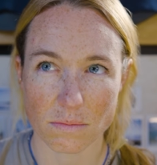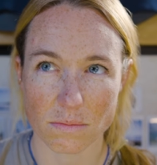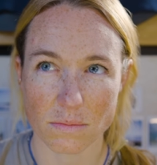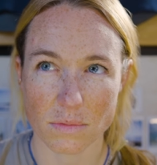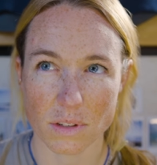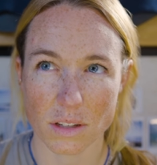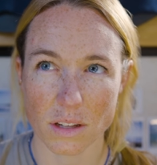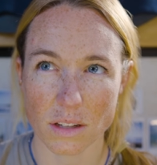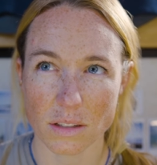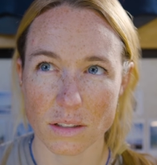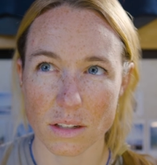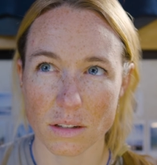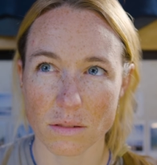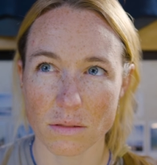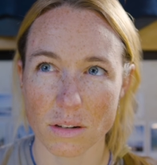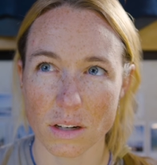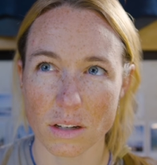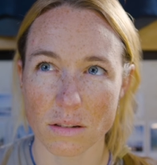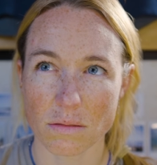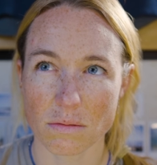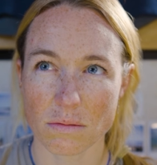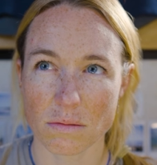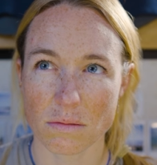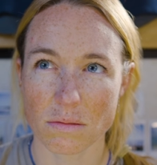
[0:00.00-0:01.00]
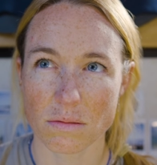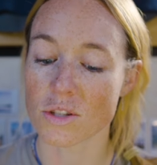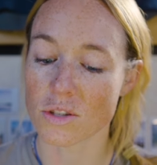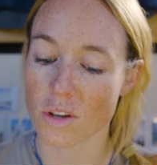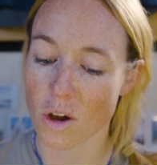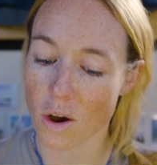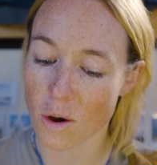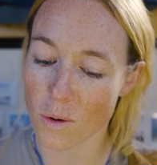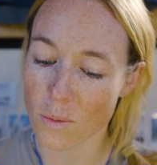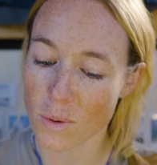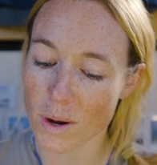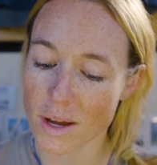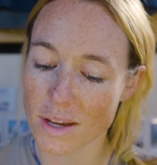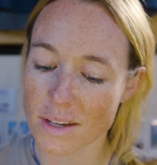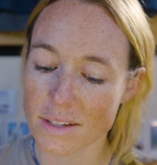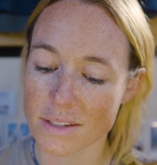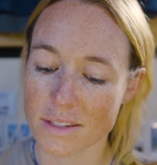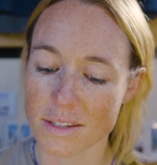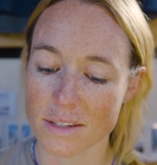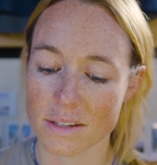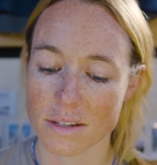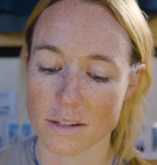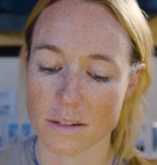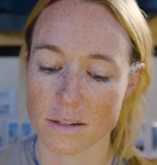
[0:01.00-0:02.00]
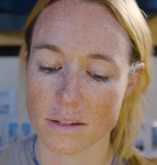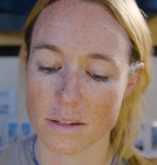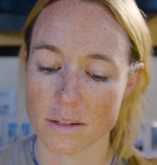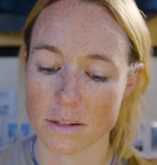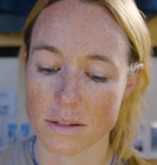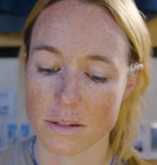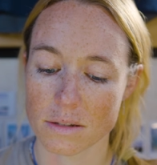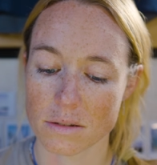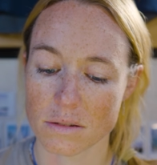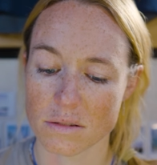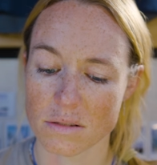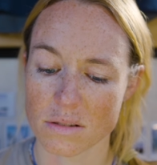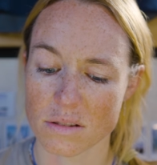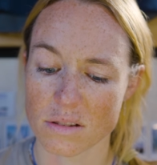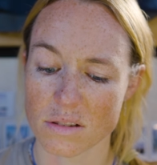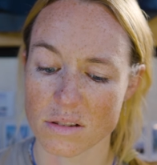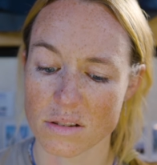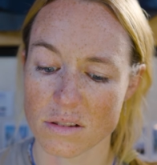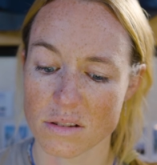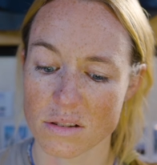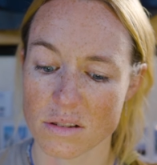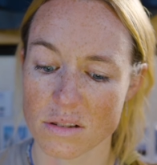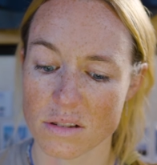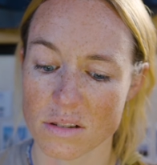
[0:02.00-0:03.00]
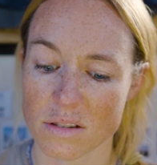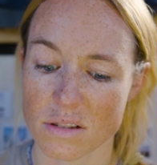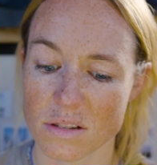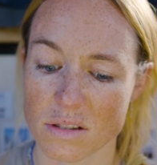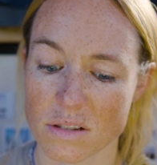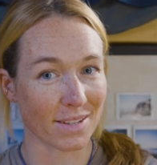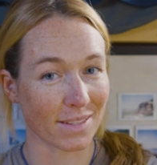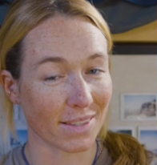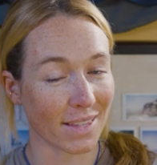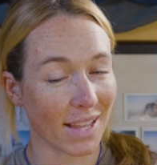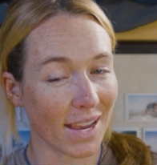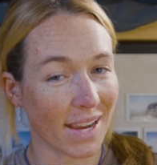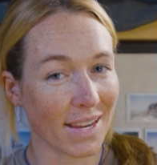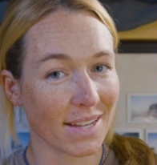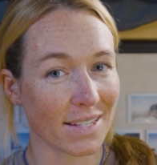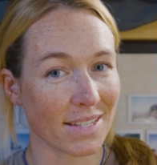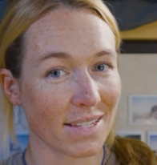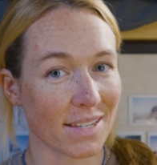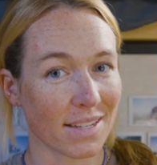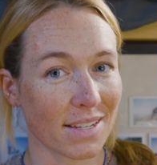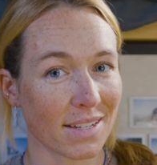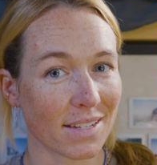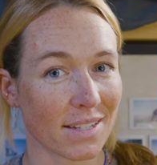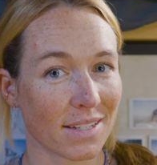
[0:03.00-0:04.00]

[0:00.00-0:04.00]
Did that sound right? As always, the light.